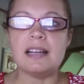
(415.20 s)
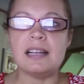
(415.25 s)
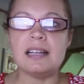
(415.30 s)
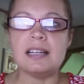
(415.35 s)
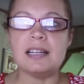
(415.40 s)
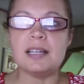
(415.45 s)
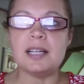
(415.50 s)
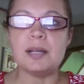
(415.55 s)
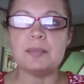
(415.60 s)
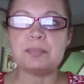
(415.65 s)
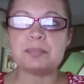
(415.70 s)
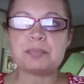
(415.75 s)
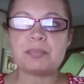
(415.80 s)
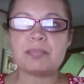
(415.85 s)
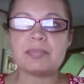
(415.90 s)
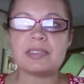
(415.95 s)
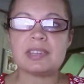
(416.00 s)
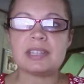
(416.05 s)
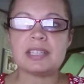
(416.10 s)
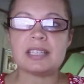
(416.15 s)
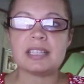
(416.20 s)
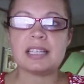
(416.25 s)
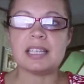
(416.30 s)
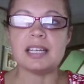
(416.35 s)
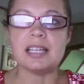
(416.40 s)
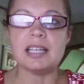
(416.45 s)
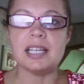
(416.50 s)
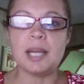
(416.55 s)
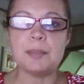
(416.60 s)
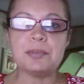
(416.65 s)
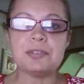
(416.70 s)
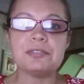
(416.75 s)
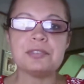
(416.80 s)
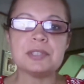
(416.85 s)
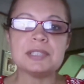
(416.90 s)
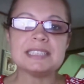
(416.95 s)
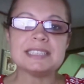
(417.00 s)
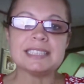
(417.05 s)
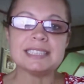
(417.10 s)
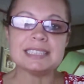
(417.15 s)
I
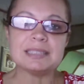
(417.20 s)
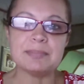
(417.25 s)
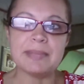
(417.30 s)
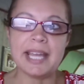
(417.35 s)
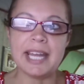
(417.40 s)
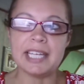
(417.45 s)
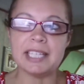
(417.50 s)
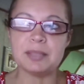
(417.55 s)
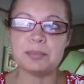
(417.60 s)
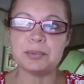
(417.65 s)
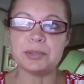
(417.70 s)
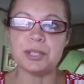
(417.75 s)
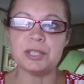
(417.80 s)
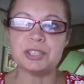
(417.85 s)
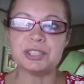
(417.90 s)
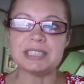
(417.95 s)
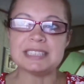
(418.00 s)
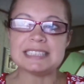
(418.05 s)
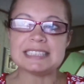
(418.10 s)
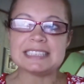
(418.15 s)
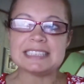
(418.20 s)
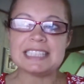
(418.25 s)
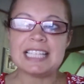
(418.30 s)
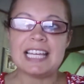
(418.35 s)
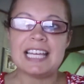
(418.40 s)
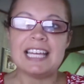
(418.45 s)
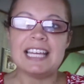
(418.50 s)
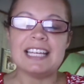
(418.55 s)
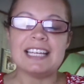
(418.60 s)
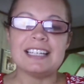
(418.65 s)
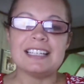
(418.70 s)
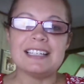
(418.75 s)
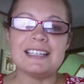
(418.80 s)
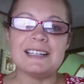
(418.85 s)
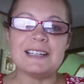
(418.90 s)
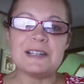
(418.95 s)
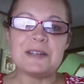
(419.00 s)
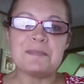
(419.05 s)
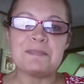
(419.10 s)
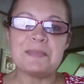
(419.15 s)
prefer systematic approaches.
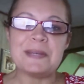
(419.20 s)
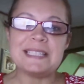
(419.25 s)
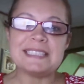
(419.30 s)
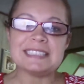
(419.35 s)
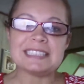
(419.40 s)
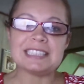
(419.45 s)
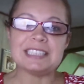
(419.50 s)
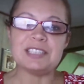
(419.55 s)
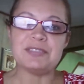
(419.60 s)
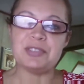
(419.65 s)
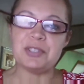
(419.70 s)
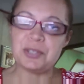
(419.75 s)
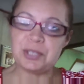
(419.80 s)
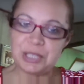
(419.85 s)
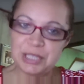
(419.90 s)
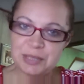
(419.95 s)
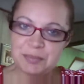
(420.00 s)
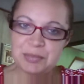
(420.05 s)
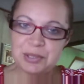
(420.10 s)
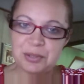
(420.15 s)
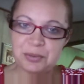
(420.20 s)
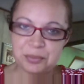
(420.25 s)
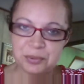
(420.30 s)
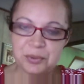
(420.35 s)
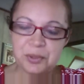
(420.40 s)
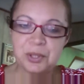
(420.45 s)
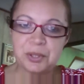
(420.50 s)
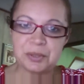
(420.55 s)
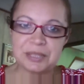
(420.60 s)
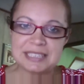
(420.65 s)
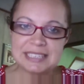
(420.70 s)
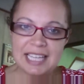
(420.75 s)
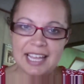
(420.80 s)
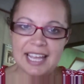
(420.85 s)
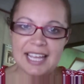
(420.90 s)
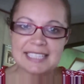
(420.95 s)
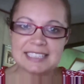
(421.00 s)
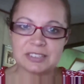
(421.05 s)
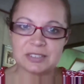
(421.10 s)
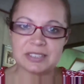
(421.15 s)
Basically, if you can give me a rule or a
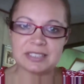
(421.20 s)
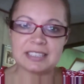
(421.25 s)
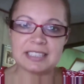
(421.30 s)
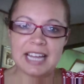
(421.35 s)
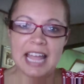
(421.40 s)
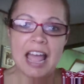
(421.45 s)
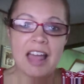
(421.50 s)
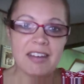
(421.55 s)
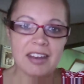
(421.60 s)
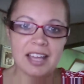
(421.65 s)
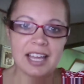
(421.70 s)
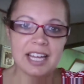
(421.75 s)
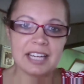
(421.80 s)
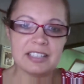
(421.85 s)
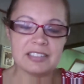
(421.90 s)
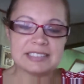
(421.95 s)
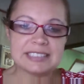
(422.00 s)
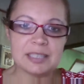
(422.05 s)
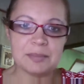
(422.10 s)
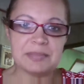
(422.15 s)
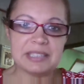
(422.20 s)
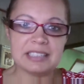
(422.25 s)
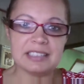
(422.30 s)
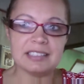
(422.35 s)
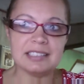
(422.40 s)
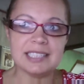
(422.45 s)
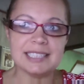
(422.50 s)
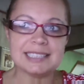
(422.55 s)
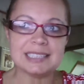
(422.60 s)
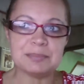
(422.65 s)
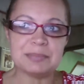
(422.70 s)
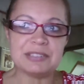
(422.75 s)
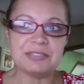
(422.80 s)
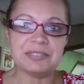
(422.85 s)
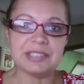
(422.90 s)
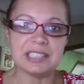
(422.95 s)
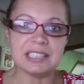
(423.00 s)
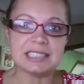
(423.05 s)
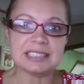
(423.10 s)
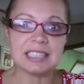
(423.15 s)
task or outline of something that needs to be
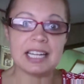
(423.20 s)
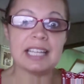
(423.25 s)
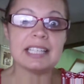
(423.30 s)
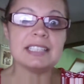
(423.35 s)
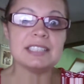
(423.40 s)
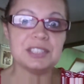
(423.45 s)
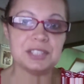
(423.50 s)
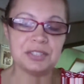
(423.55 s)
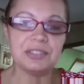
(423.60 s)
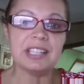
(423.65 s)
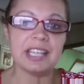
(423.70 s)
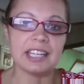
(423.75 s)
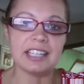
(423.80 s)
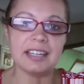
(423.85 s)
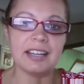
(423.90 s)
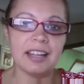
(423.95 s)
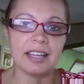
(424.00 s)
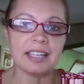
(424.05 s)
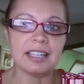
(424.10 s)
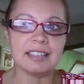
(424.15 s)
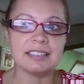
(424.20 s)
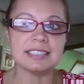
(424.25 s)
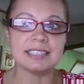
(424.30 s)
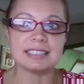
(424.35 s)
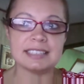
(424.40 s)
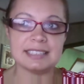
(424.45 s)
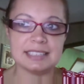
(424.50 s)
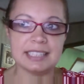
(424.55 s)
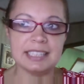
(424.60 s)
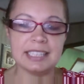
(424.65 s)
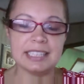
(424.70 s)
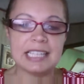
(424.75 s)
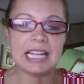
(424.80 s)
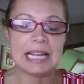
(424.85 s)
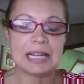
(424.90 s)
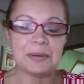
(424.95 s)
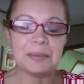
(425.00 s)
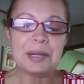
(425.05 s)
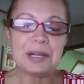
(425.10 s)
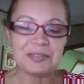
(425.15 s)
finished, I can do that and I can succeed.
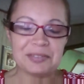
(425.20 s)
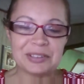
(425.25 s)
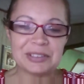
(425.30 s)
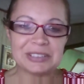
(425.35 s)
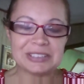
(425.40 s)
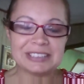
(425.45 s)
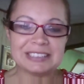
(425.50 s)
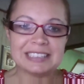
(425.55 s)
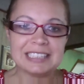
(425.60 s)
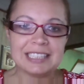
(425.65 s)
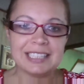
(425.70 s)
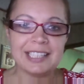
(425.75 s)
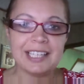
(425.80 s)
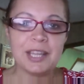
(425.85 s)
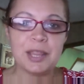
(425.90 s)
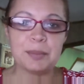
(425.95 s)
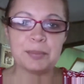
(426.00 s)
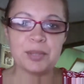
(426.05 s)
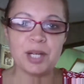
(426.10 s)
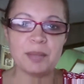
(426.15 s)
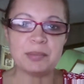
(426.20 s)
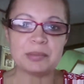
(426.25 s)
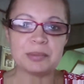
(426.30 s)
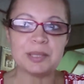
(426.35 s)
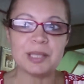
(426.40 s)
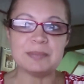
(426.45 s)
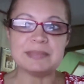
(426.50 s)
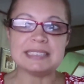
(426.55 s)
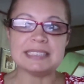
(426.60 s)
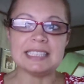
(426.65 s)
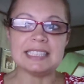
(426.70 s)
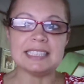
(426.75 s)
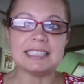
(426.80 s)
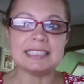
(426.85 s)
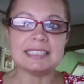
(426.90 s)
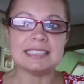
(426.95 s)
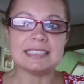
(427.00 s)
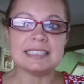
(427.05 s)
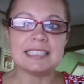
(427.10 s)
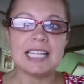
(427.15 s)
However, the problem comes
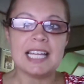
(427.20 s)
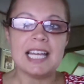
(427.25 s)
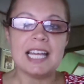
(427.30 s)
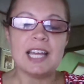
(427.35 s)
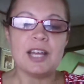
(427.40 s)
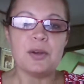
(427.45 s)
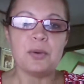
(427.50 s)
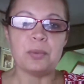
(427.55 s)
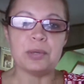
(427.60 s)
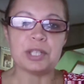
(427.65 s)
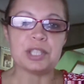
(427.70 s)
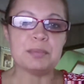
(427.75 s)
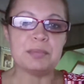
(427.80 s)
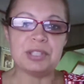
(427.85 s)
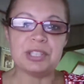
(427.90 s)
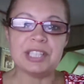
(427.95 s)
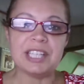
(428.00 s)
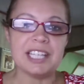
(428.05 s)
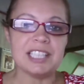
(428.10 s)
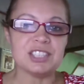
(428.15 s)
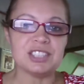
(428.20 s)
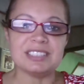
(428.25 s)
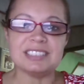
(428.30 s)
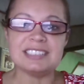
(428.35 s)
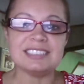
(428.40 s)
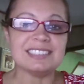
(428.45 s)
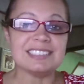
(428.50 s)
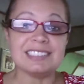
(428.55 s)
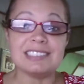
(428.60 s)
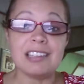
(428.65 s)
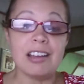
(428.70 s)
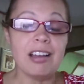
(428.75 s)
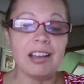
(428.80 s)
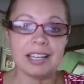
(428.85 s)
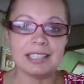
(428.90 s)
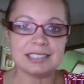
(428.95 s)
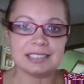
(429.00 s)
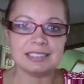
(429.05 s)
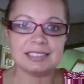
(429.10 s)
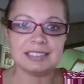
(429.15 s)
in where communication does
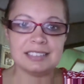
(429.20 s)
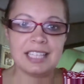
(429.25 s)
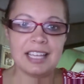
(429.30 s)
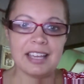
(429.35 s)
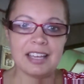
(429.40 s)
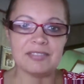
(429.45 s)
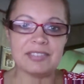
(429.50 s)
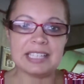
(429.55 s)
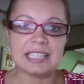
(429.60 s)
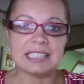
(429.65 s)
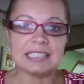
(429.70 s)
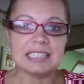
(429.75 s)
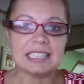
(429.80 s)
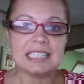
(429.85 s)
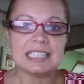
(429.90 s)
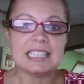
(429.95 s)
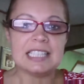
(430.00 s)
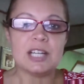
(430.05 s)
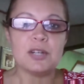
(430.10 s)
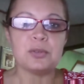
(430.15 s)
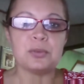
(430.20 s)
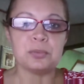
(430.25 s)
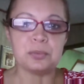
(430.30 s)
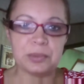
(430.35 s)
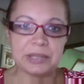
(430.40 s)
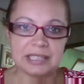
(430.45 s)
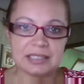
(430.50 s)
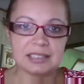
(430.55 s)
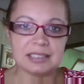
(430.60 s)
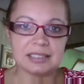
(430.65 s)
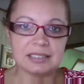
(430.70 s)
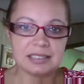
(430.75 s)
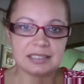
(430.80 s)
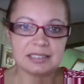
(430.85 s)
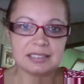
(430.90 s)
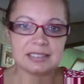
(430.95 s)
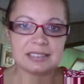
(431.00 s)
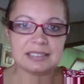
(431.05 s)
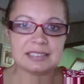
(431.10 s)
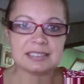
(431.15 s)
not have a written
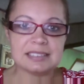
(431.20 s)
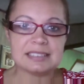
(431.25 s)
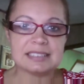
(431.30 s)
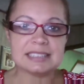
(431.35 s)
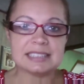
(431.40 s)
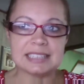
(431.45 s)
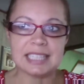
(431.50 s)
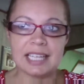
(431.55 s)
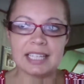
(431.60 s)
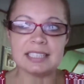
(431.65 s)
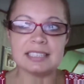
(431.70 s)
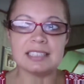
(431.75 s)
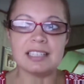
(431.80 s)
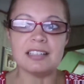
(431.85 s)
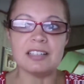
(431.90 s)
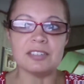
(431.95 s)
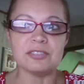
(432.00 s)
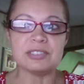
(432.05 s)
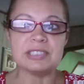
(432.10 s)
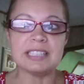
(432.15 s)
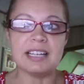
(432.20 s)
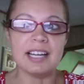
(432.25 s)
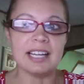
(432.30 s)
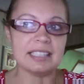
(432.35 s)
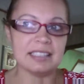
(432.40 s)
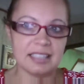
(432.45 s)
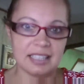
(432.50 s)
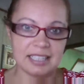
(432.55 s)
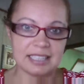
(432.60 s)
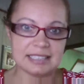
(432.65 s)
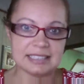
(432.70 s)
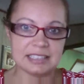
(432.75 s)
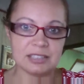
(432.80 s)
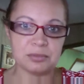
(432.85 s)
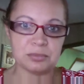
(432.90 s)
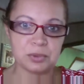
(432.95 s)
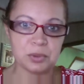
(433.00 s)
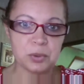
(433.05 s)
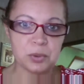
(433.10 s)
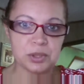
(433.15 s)
set of guidelines
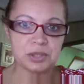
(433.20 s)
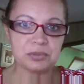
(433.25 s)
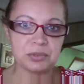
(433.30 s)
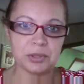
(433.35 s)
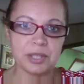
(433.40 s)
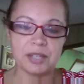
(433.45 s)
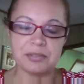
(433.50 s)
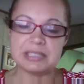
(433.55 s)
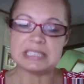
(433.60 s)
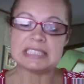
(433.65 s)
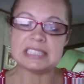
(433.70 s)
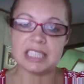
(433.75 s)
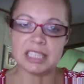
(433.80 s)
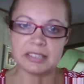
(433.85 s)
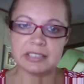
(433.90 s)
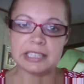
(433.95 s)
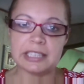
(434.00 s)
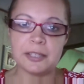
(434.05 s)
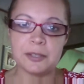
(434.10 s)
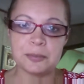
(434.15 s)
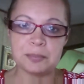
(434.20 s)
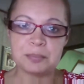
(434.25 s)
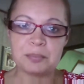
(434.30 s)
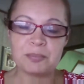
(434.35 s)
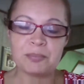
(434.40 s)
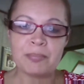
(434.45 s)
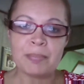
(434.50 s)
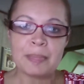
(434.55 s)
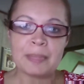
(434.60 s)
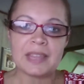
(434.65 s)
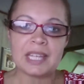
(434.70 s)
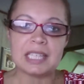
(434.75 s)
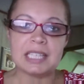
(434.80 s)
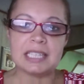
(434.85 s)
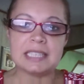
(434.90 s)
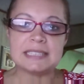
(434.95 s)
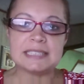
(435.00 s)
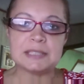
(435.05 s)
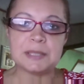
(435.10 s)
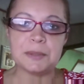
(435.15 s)
and rules for every scenario.
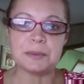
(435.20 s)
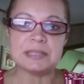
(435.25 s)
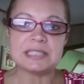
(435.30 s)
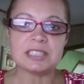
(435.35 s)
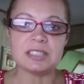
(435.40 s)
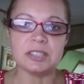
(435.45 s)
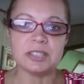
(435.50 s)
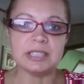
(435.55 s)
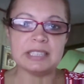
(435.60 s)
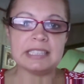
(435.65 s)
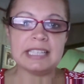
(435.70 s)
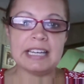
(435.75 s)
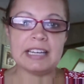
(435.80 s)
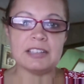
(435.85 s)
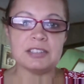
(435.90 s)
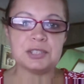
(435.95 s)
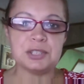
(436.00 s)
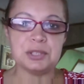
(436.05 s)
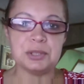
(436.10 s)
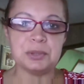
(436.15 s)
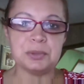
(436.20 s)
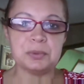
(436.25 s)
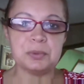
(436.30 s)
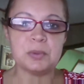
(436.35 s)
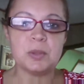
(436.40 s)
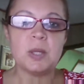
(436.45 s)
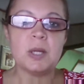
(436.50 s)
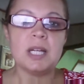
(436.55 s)
And so it's learning how to,